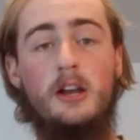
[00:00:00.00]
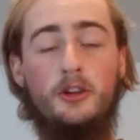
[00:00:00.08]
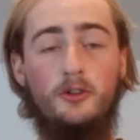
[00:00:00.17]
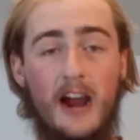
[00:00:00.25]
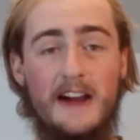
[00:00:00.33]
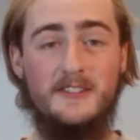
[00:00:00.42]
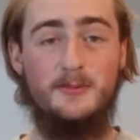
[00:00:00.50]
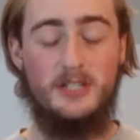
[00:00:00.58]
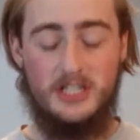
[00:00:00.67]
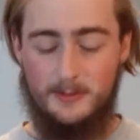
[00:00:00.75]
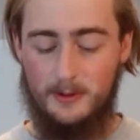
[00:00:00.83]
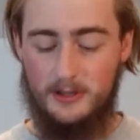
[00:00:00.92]
The
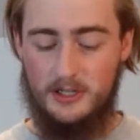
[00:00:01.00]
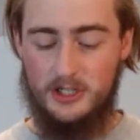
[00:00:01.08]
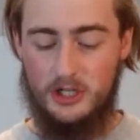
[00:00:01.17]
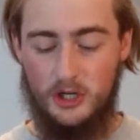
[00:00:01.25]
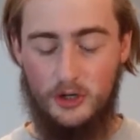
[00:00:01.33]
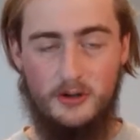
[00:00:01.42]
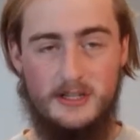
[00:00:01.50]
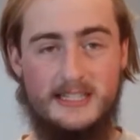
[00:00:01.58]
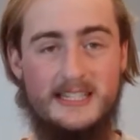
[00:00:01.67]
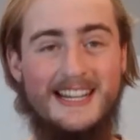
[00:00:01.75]
craftsmanship of these shoes